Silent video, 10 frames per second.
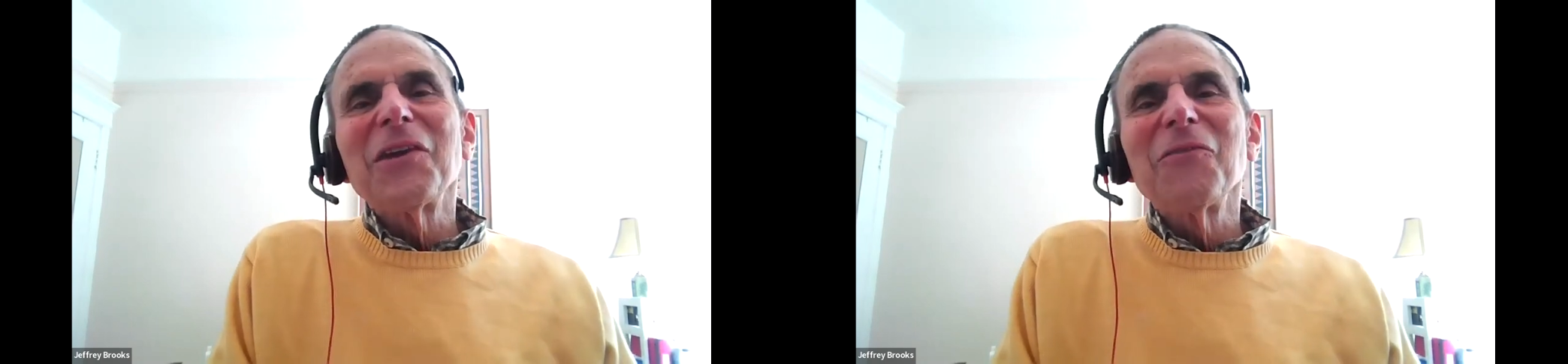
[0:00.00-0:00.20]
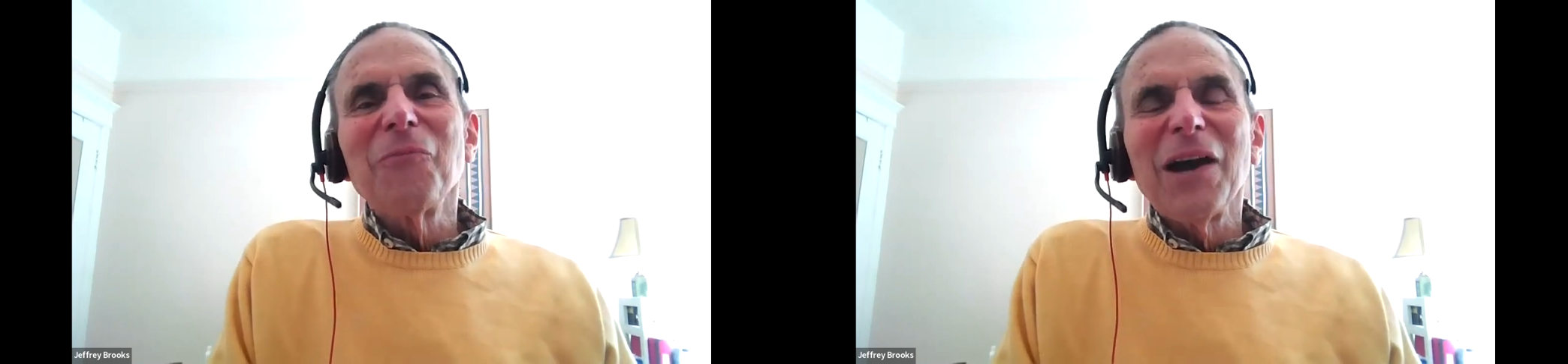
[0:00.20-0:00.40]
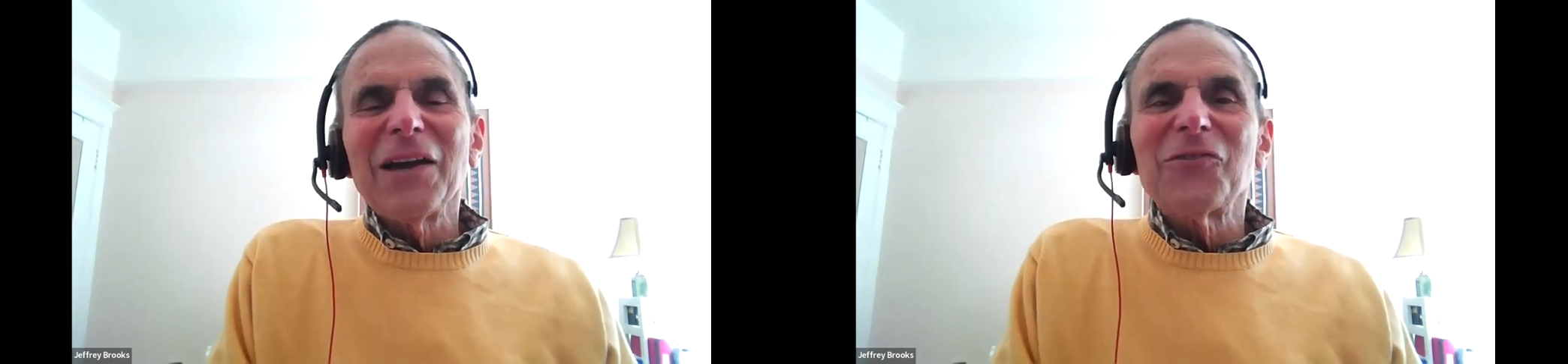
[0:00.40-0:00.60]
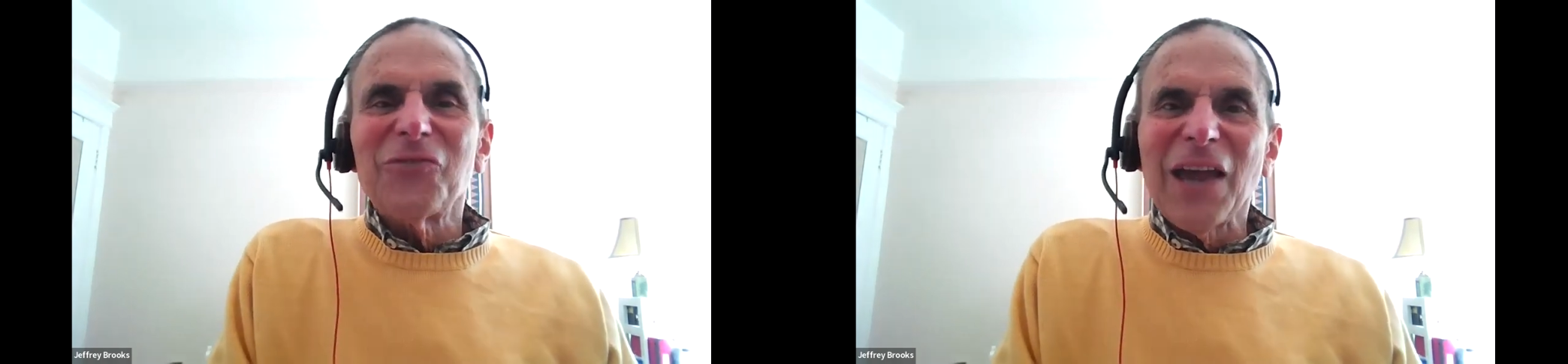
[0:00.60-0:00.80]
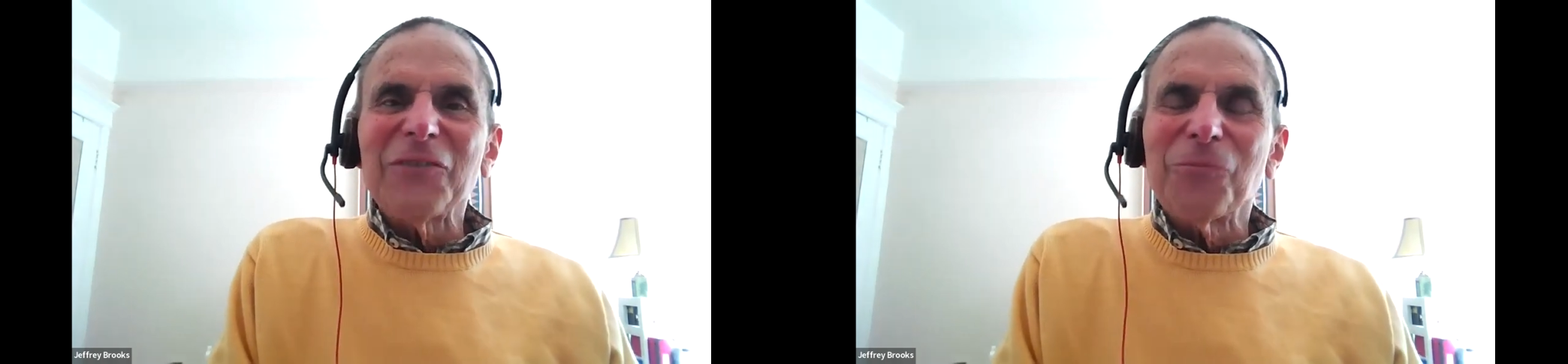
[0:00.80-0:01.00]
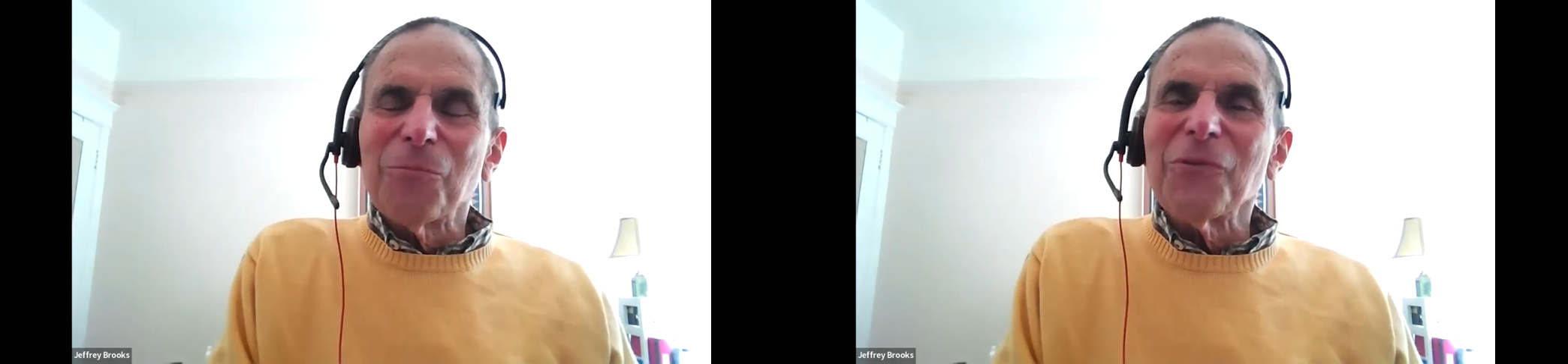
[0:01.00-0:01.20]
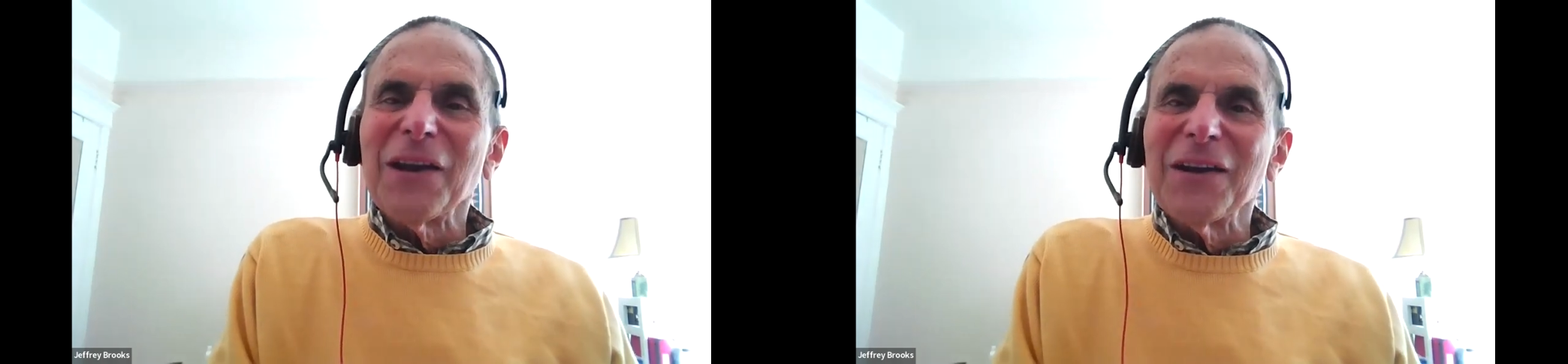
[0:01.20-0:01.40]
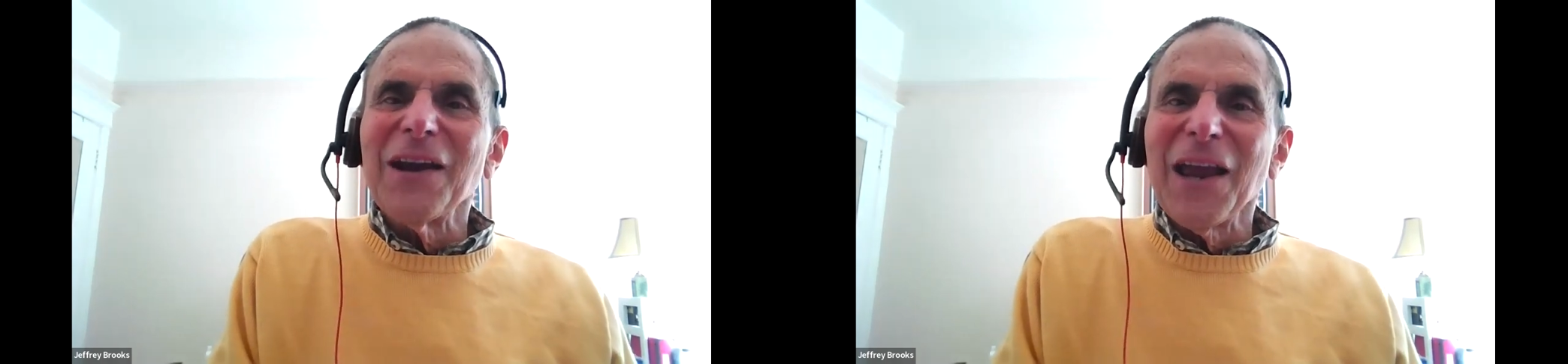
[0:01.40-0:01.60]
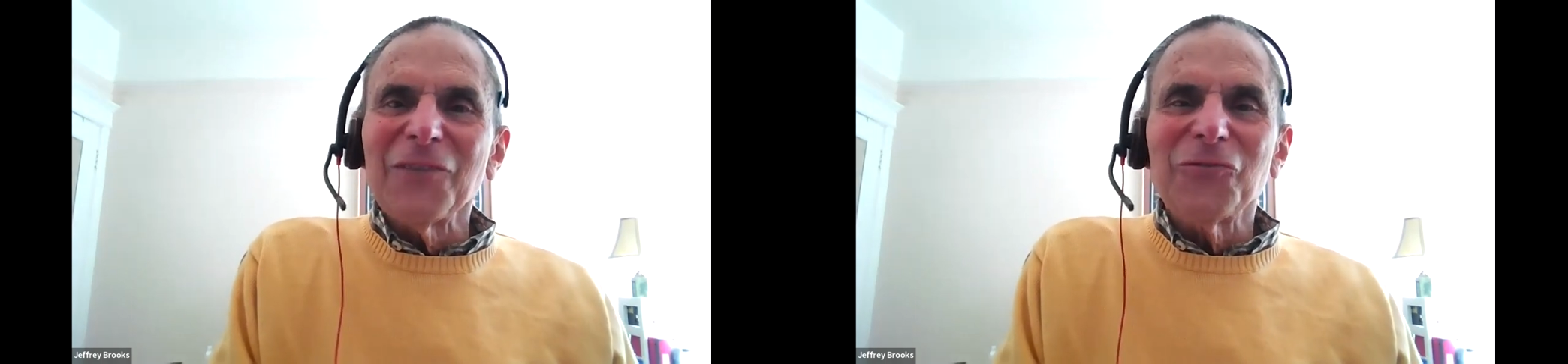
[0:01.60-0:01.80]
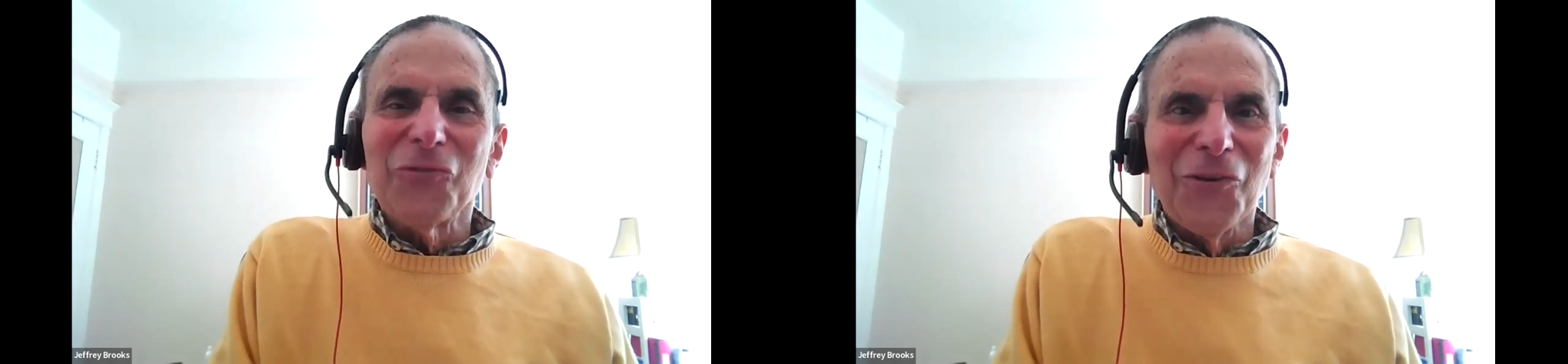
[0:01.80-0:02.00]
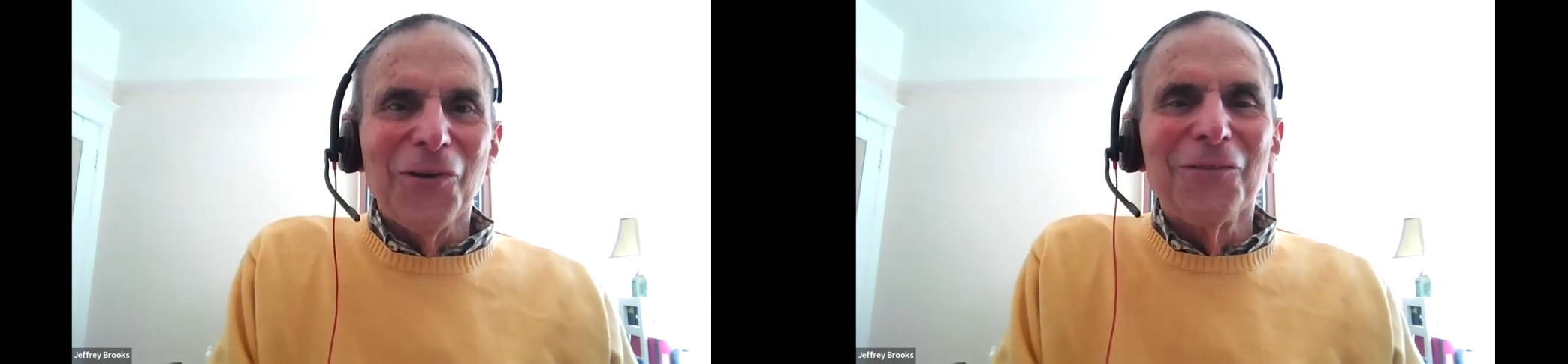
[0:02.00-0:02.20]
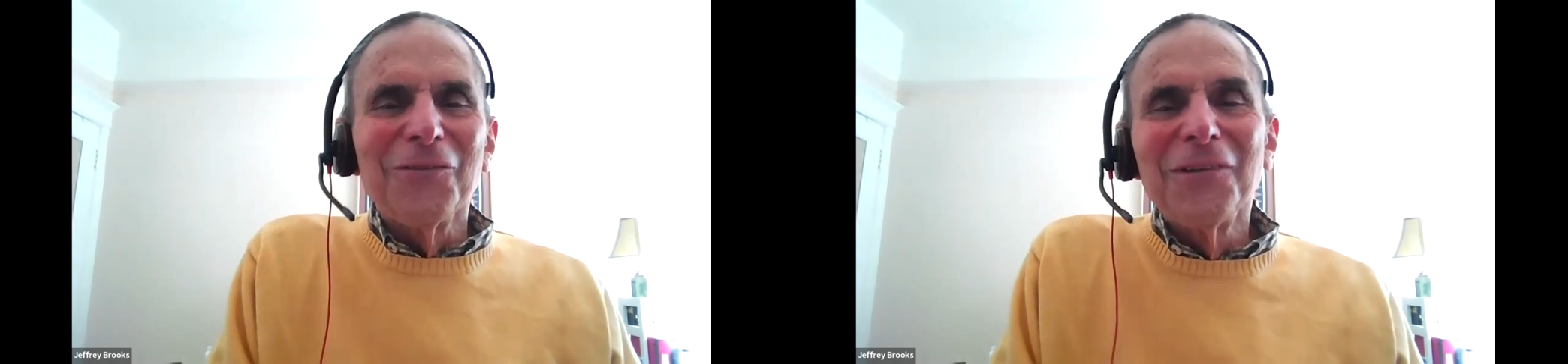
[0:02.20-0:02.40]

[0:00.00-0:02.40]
give my exasperated answer.